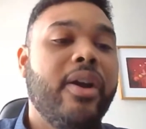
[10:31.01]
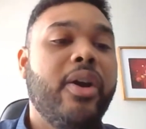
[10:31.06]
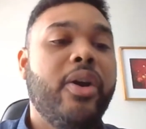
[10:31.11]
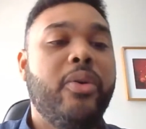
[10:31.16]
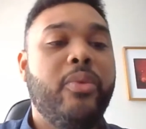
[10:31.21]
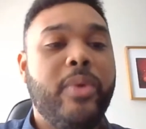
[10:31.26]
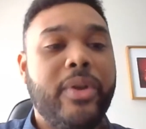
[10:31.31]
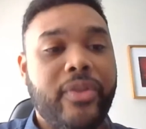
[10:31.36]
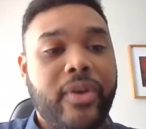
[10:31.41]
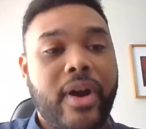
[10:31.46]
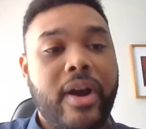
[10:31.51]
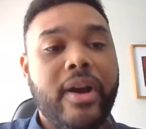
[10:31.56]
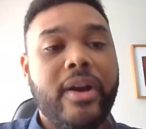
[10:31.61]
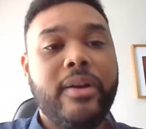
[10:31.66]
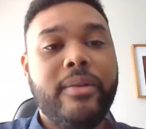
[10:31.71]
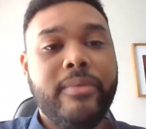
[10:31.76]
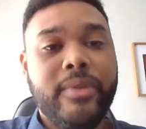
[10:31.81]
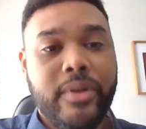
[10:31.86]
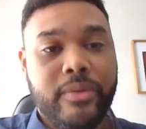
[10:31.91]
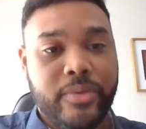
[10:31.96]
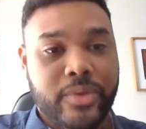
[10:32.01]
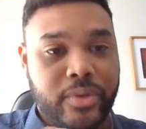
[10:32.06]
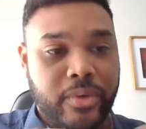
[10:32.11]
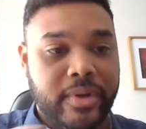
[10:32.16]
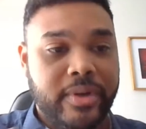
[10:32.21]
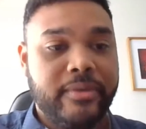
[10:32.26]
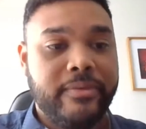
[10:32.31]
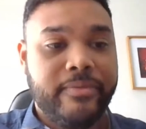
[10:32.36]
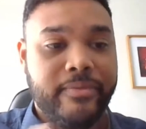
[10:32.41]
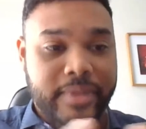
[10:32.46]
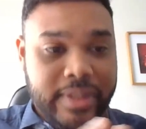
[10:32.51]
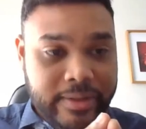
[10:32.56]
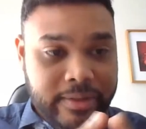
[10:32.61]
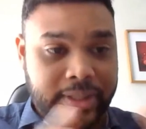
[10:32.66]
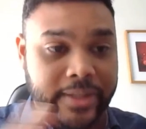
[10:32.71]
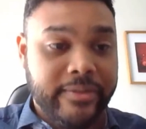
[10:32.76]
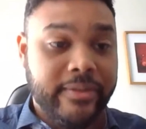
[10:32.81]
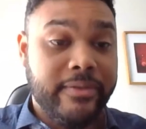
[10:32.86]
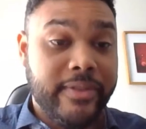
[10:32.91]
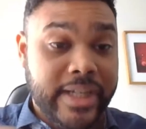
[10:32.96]
With our, you know, sort of the
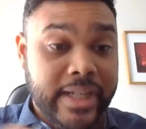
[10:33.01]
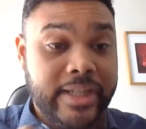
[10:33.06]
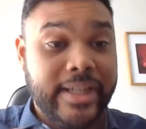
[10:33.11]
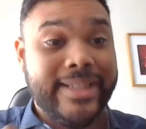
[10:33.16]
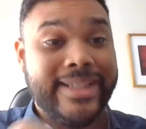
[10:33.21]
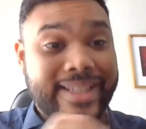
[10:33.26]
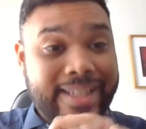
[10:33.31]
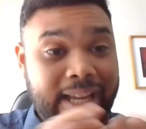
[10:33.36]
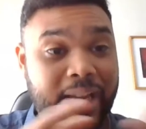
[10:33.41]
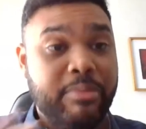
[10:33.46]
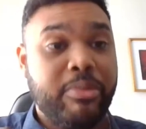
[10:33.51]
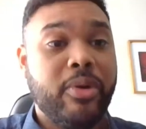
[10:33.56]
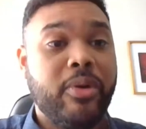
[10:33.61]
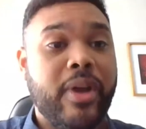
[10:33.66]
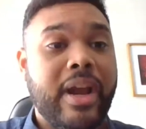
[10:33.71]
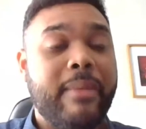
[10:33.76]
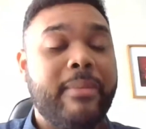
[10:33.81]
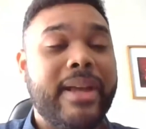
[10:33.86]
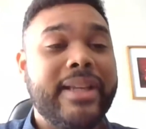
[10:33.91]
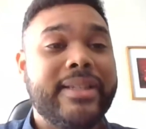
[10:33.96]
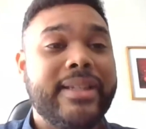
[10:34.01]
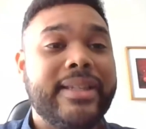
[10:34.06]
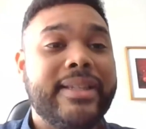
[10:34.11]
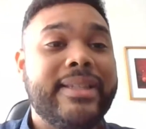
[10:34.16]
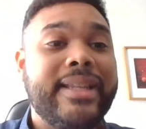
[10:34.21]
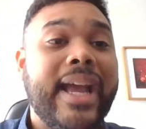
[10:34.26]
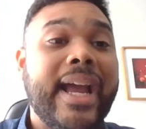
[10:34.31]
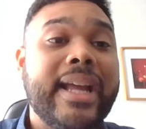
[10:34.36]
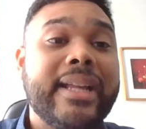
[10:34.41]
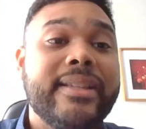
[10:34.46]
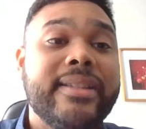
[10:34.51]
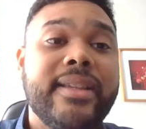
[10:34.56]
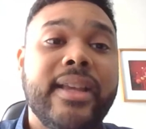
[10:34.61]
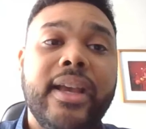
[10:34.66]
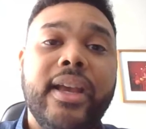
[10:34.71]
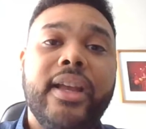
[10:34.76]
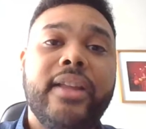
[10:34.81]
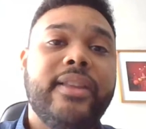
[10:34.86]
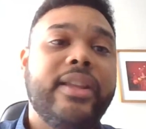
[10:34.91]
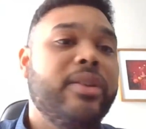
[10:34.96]
vanilla Today program as it stands,
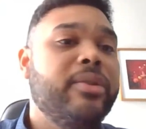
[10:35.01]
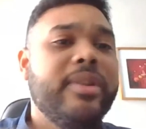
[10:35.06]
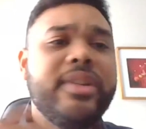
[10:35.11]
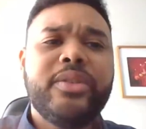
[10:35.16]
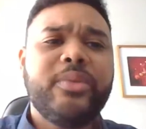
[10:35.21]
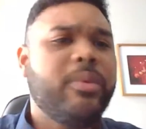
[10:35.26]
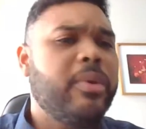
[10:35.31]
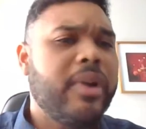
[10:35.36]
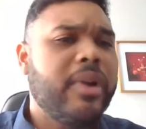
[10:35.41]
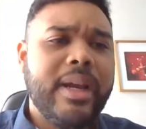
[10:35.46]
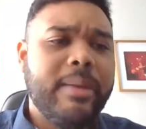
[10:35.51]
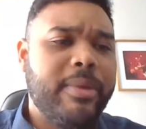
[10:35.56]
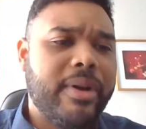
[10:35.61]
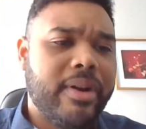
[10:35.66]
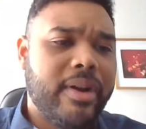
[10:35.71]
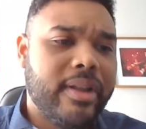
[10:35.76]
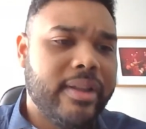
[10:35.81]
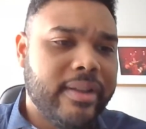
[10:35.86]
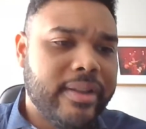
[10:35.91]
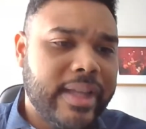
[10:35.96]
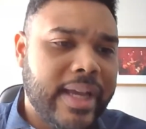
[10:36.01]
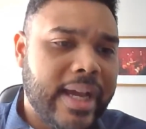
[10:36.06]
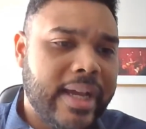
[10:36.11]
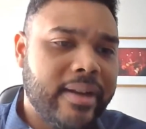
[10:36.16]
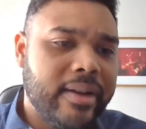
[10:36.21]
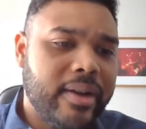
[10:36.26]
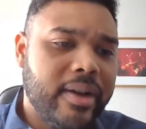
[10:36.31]
they don't need to worry about all of that.